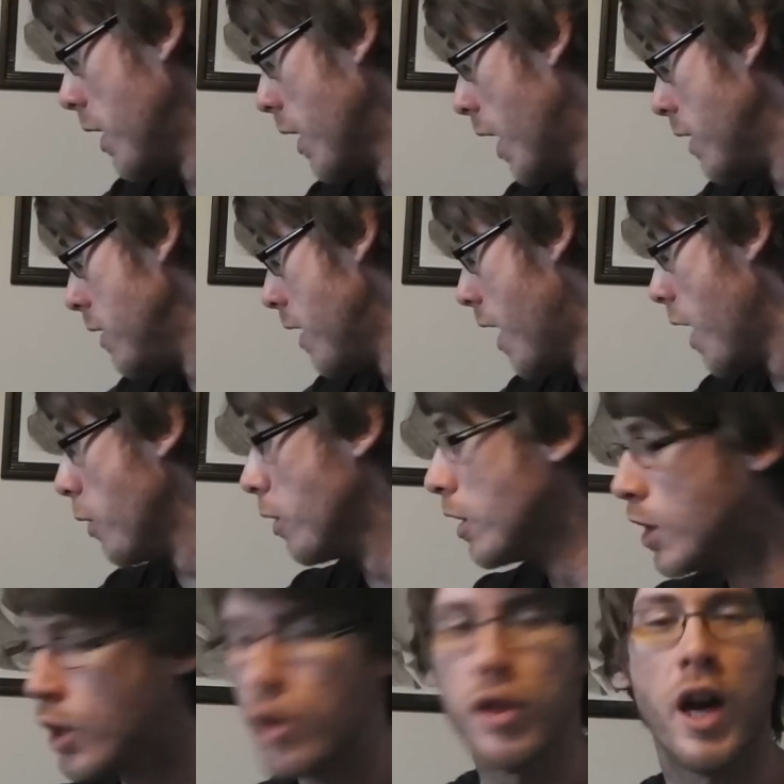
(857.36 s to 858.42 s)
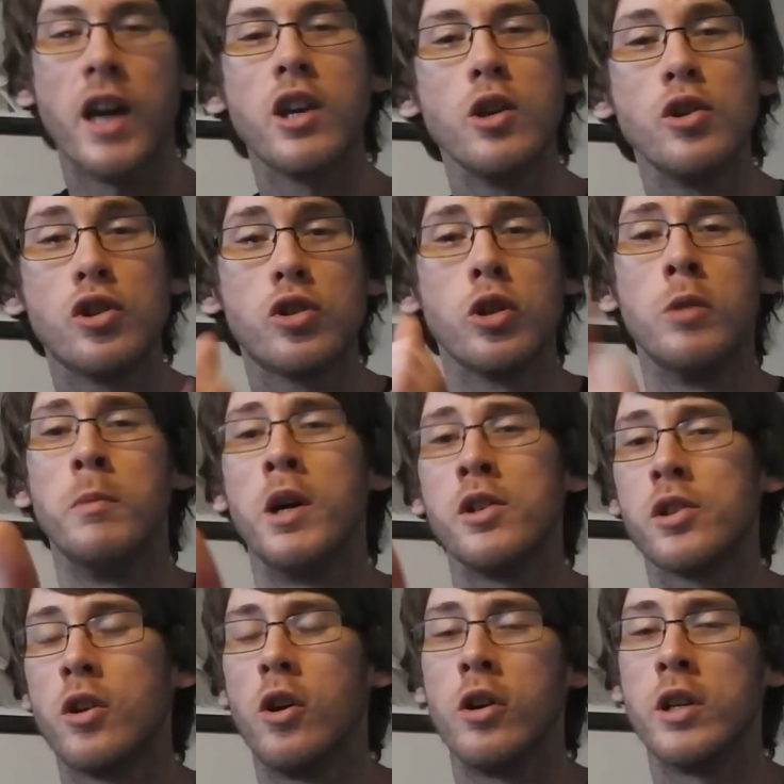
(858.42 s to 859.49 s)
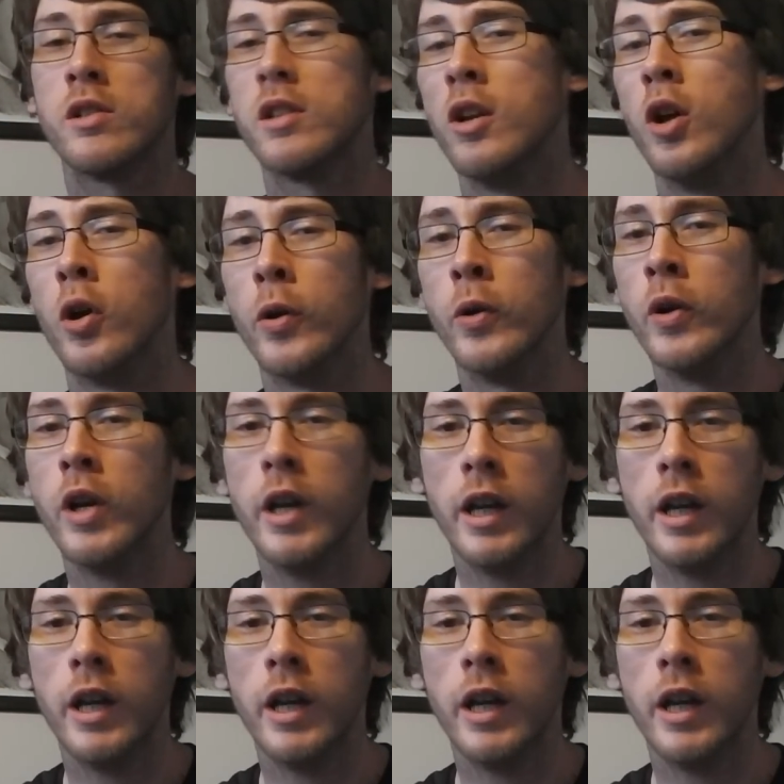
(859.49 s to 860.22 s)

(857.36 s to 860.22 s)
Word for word: that now. Thank you so much, Cojones Deloro.